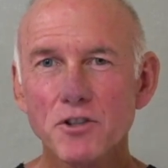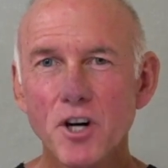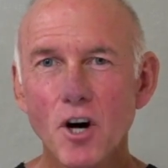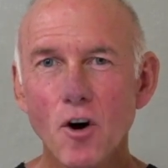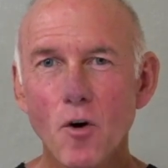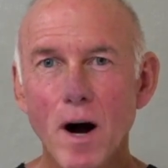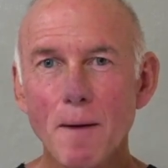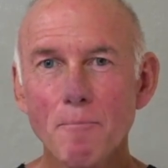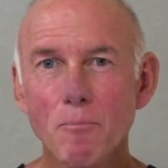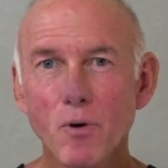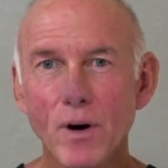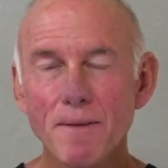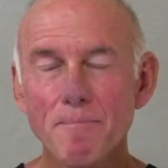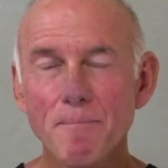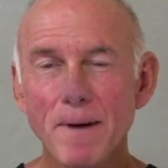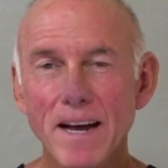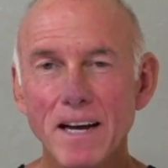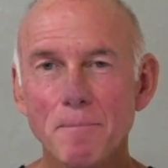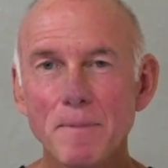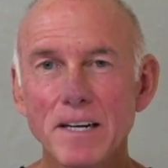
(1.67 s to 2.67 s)
I'm Brett
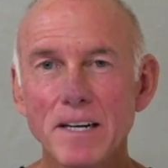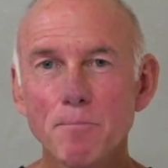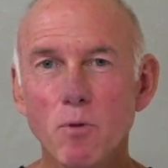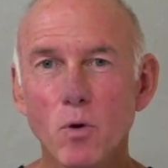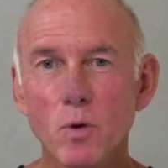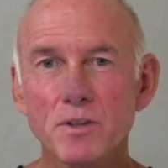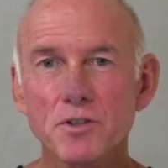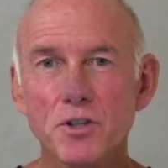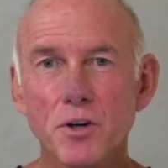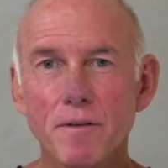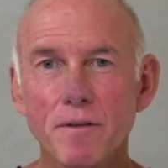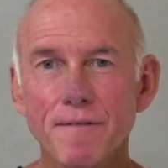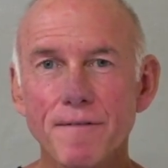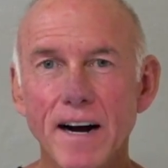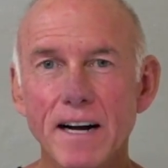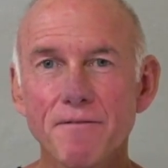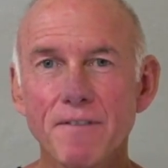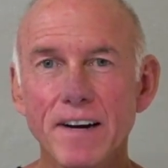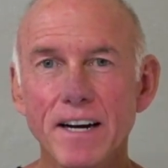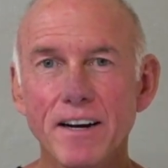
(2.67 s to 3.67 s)
Beckman, board certified
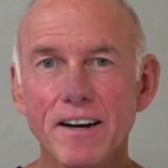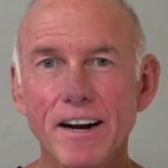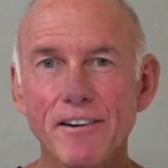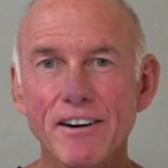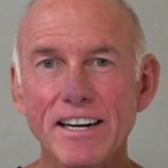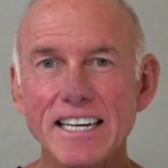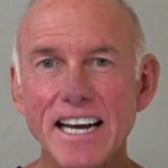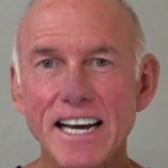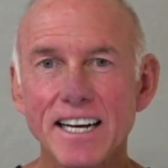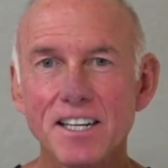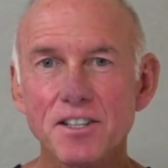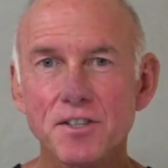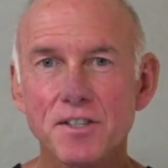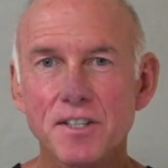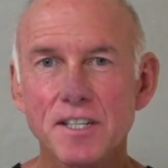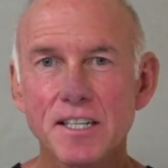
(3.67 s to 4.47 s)
veterinary dentist,